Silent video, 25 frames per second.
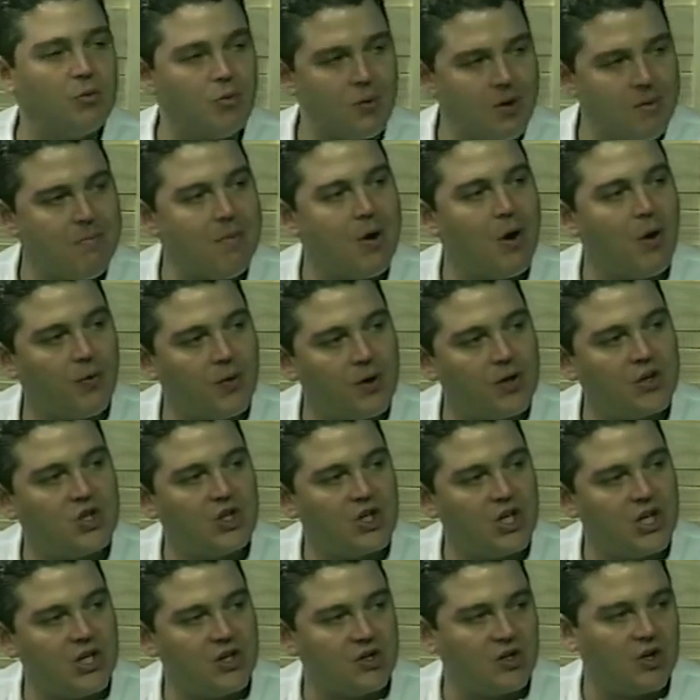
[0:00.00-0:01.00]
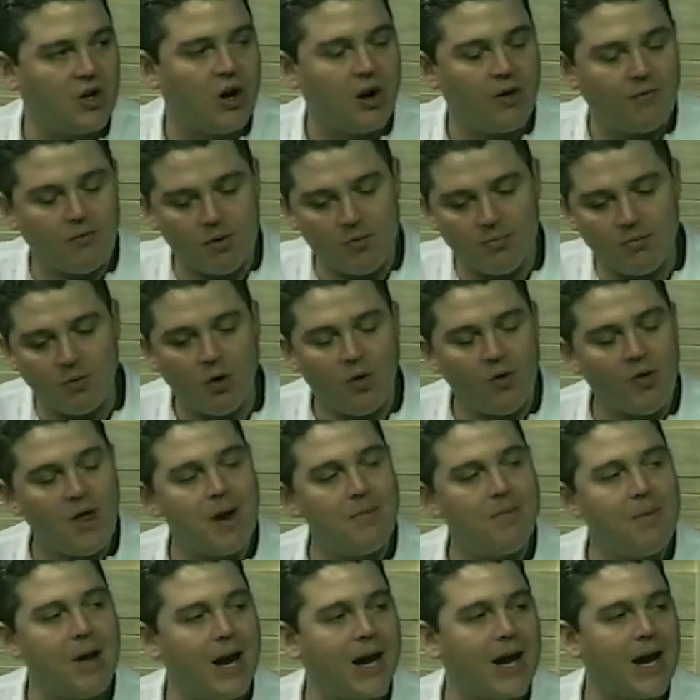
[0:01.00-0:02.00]
melt the cheese off. We pull
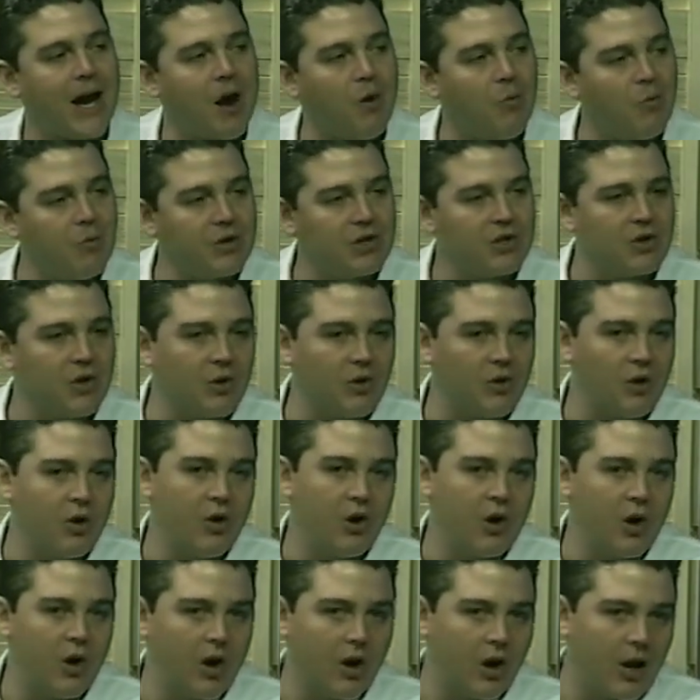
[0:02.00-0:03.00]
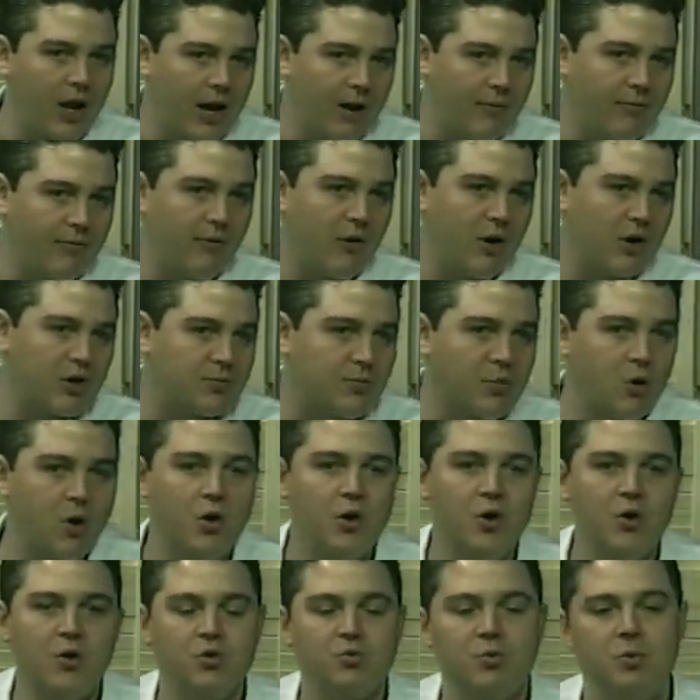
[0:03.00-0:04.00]
that back out and we start loading on a lot of fresh
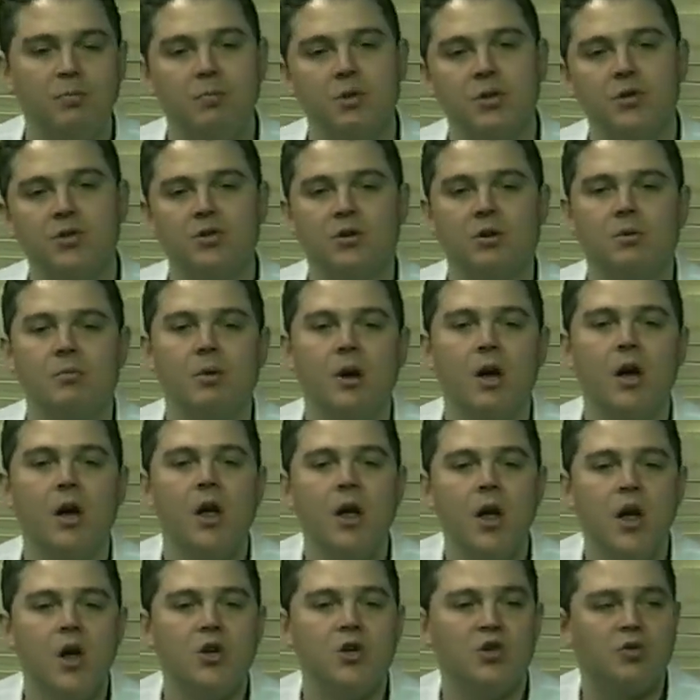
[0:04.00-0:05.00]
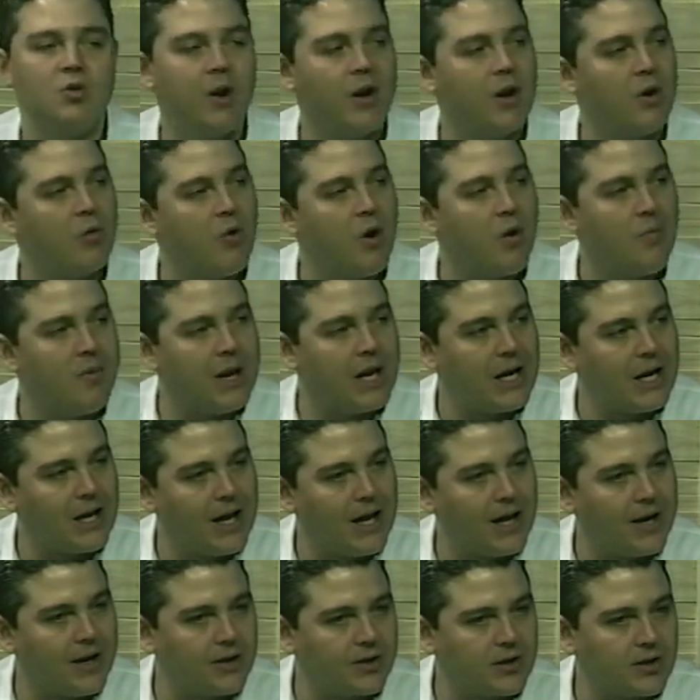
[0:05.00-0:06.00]
produce. We put some shredded romaine
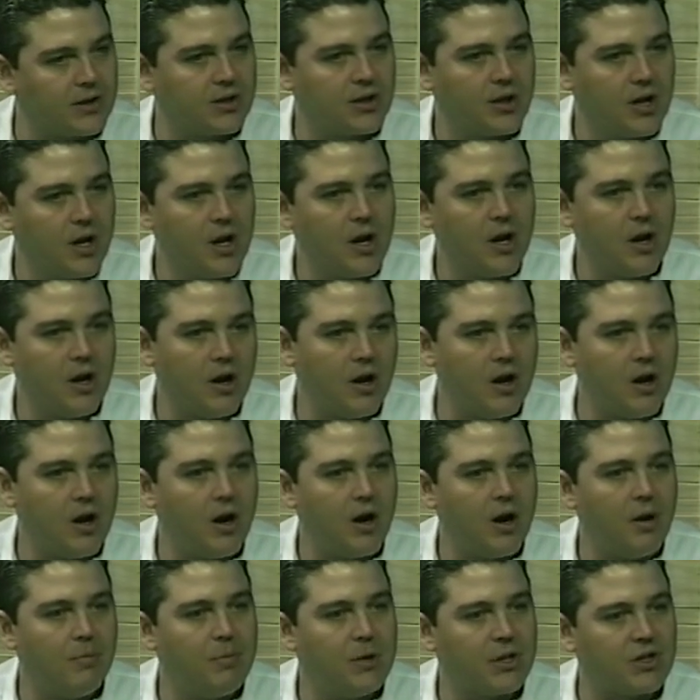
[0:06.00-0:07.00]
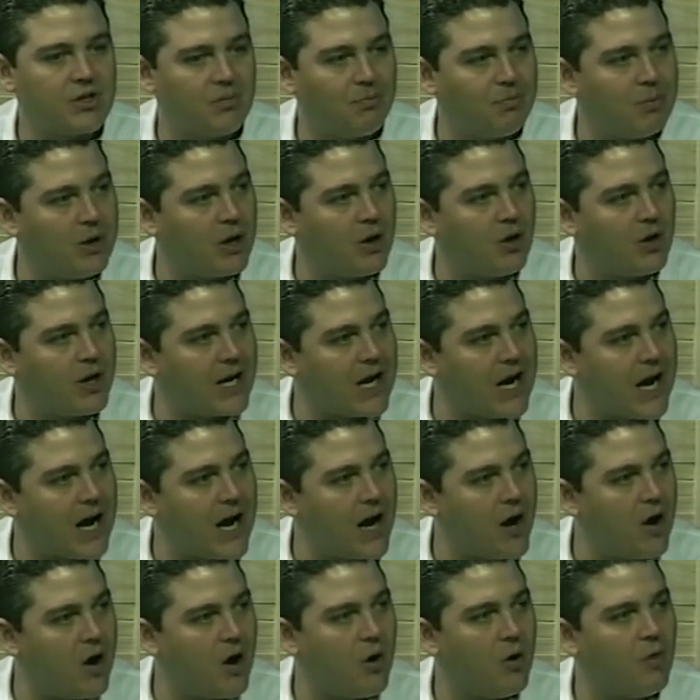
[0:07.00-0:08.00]
lettuce, bits of pico de
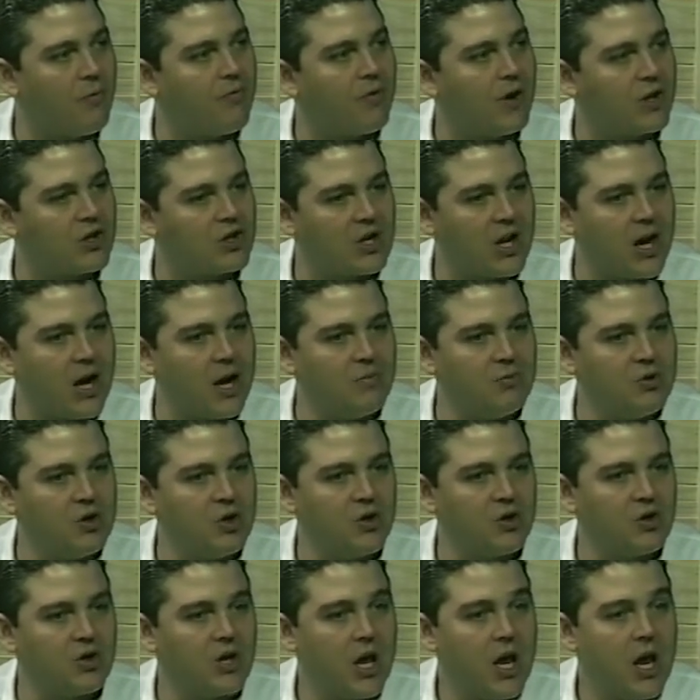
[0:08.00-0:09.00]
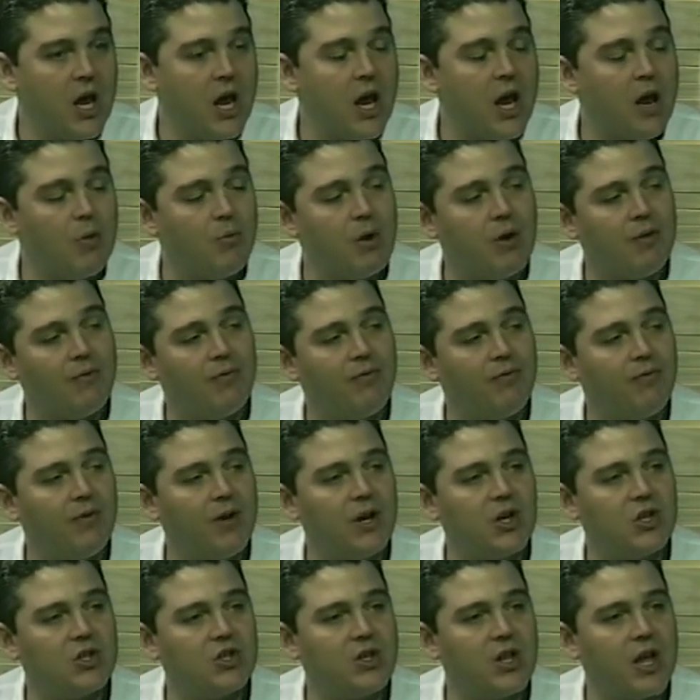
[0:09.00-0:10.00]
gallo, fresh lime juice, and we
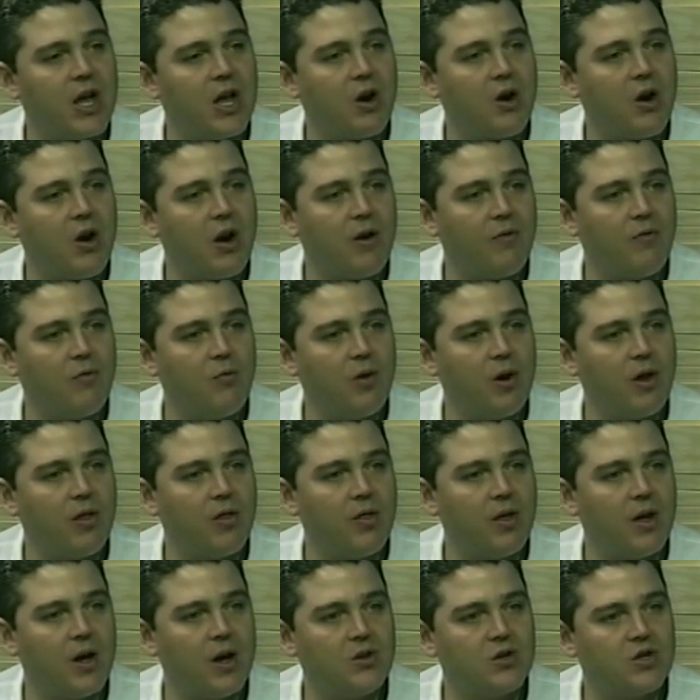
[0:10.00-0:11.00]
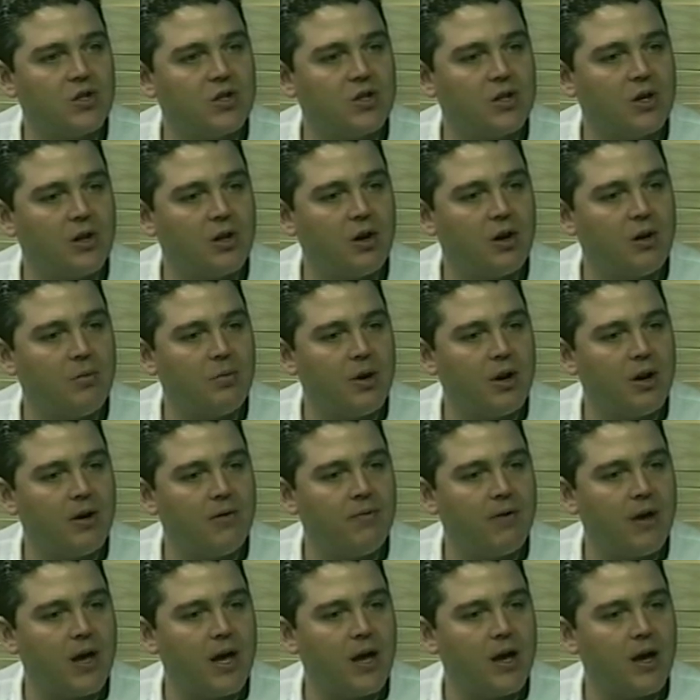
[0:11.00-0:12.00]
finish that off with just a little bit
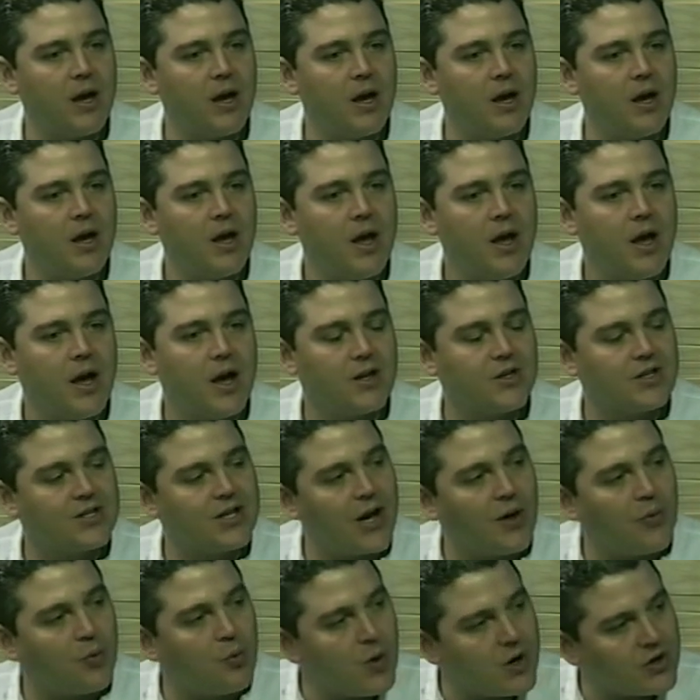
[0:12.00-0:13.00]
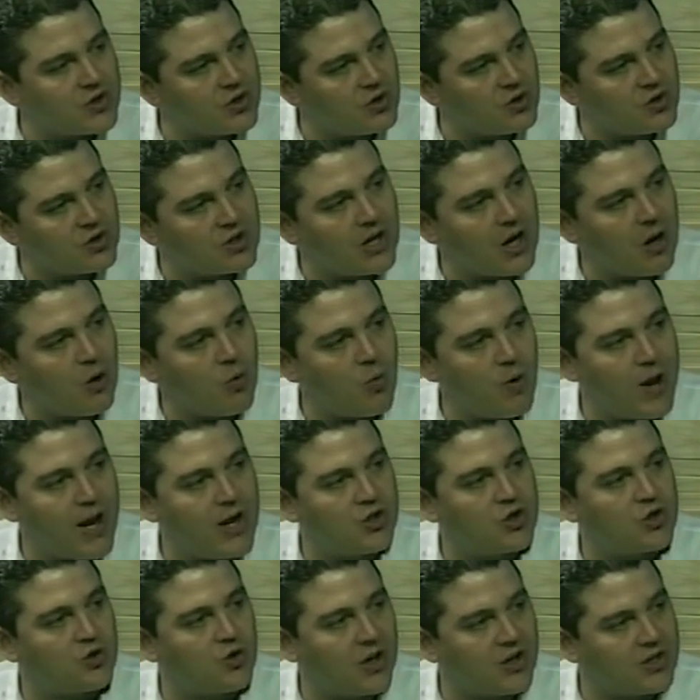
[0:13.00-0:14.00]
of a Southwestern style
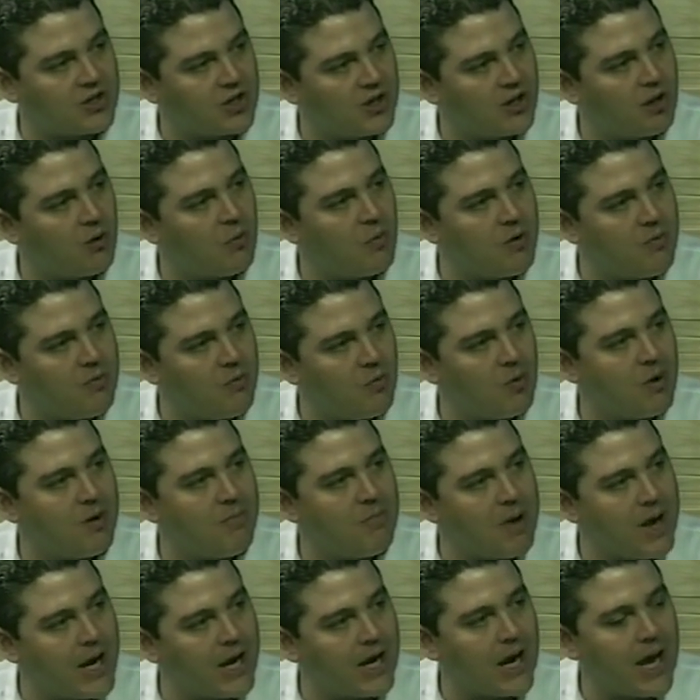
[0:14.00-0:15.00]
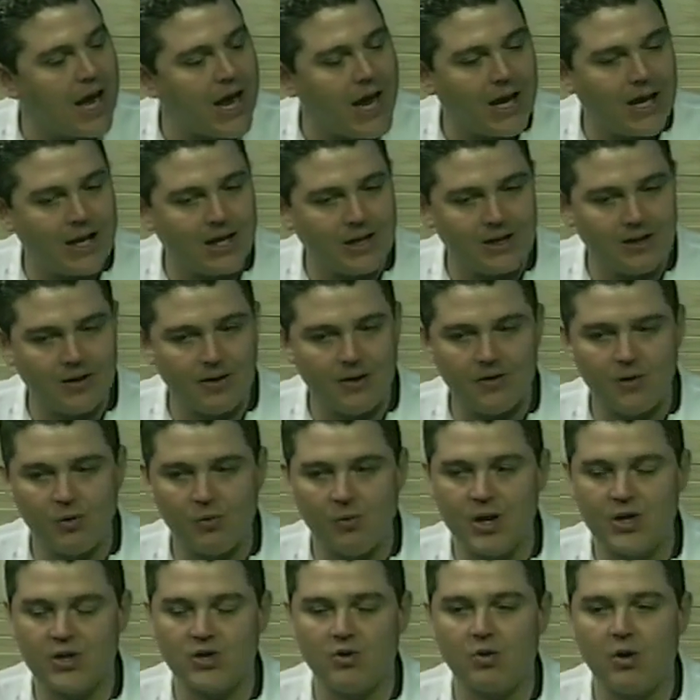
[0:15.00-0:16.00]
ranch dressing that we make at the
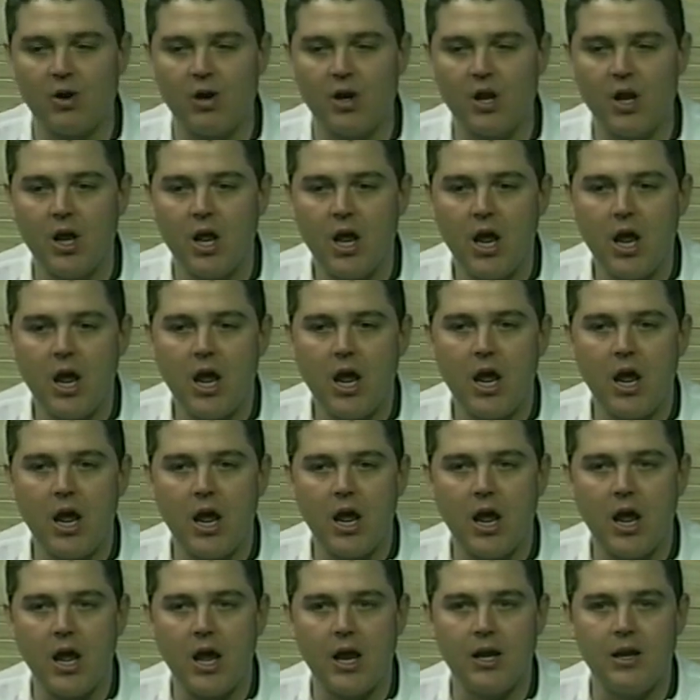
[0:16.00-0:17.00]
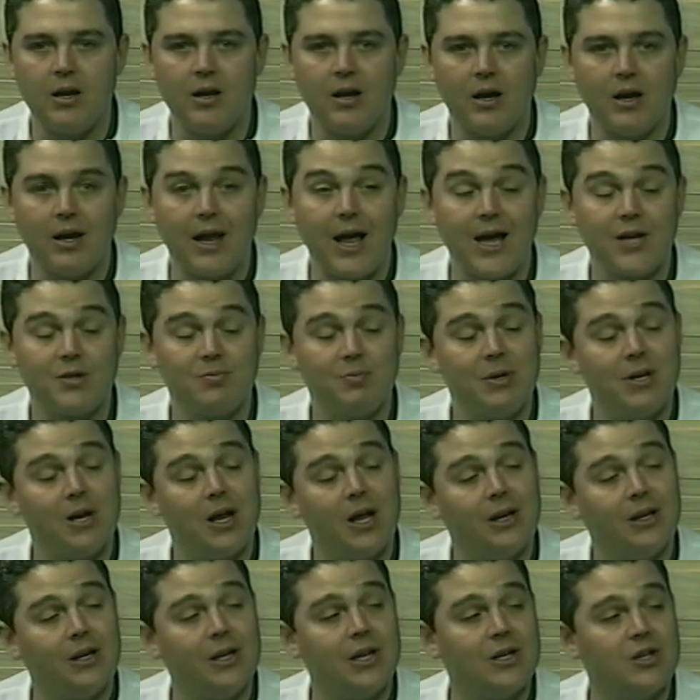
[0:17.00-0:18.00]
restaurant, and last but
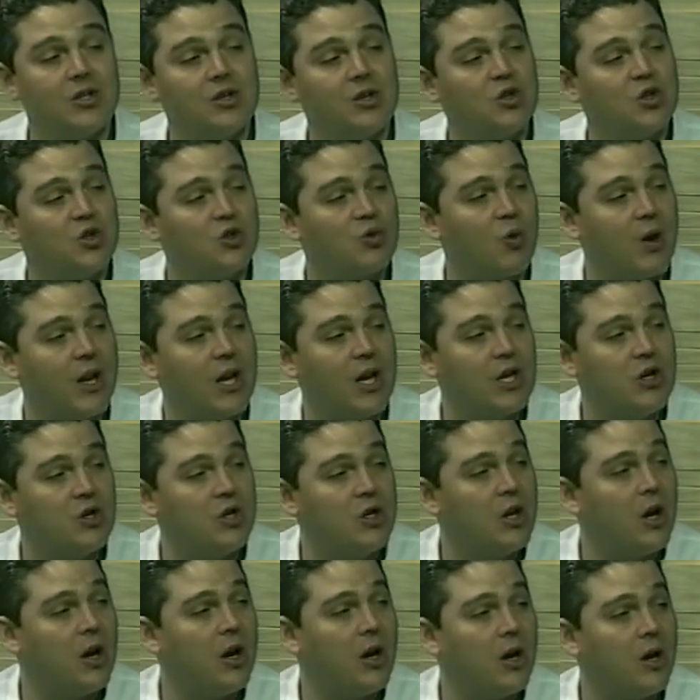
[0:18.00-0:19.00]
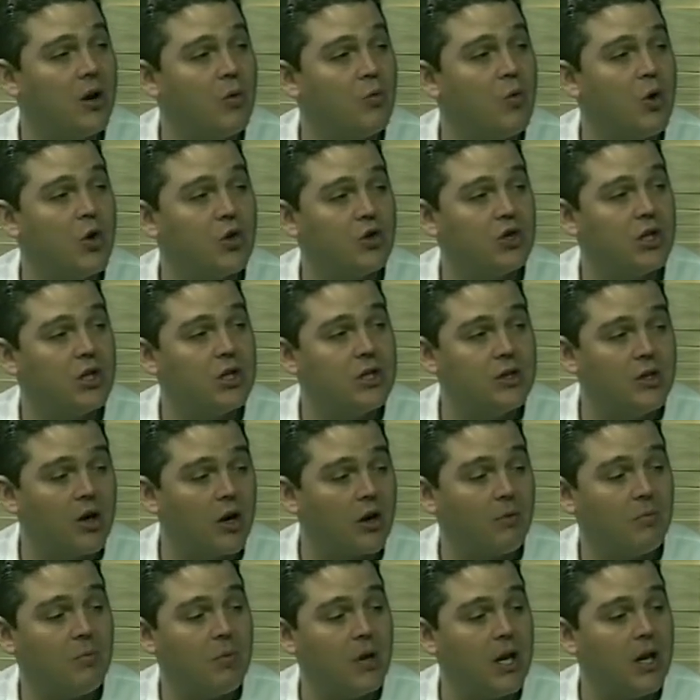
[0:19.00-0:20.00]
not least, shredded roasted
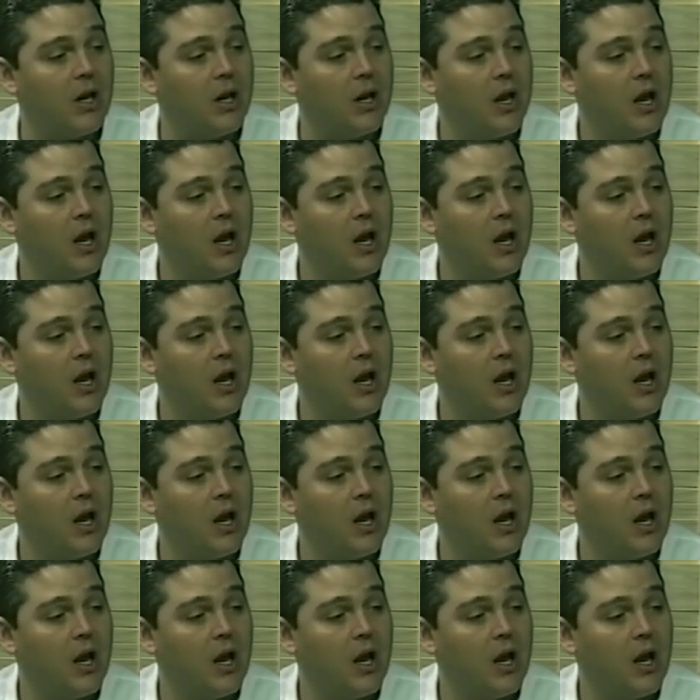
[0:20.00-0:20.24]
duck meat.